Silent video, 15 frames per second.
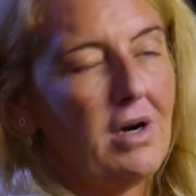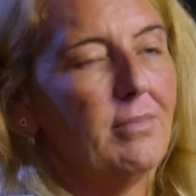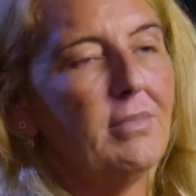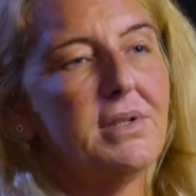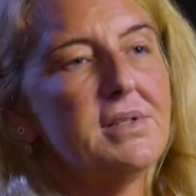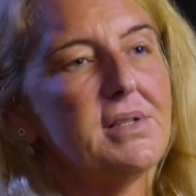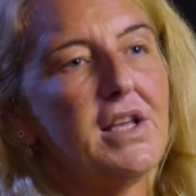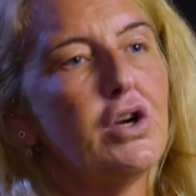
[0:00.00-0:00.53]
I'm
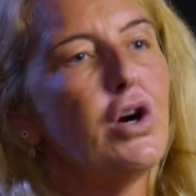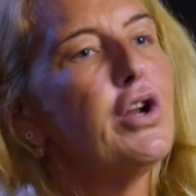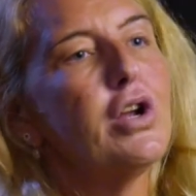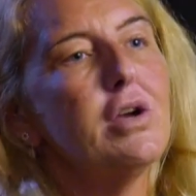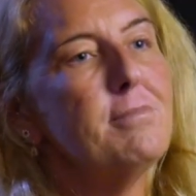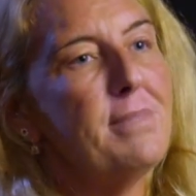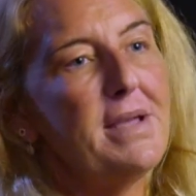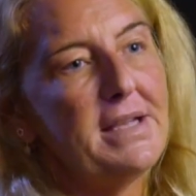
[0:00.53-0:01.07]
not saying I
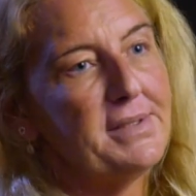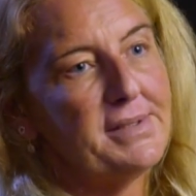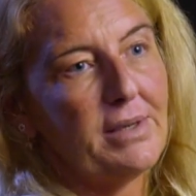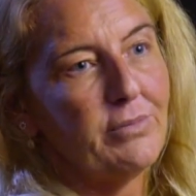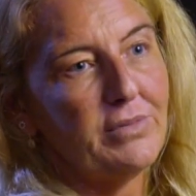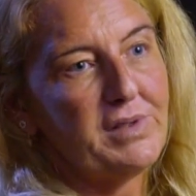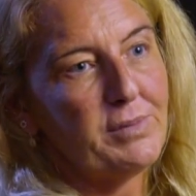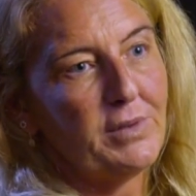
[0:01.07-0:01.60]
don't bear
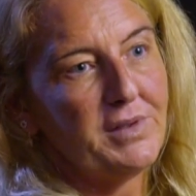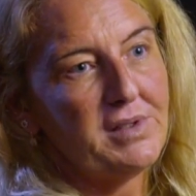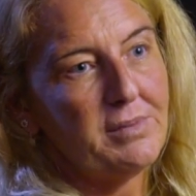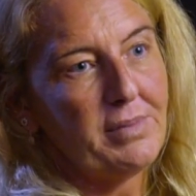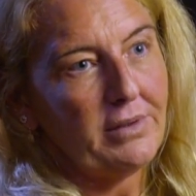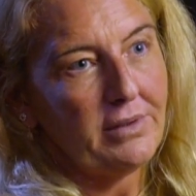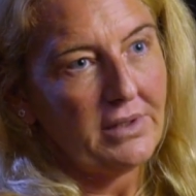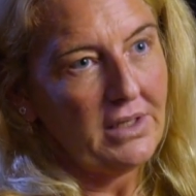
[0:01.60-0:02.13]
some
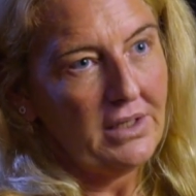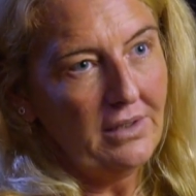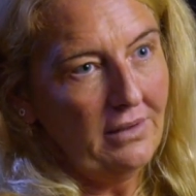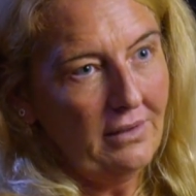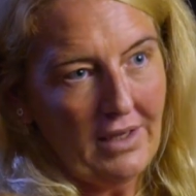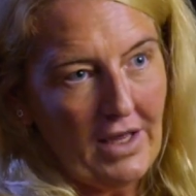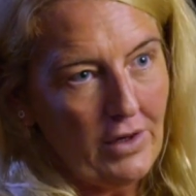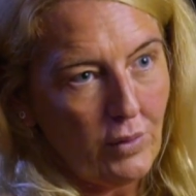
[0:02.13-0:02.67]

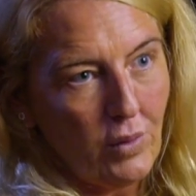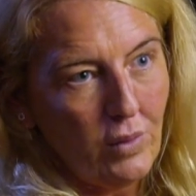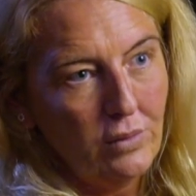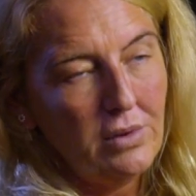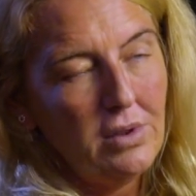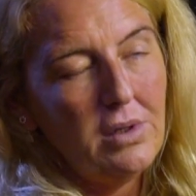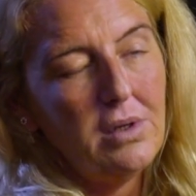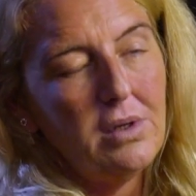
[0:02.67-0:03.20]
responsibility at all,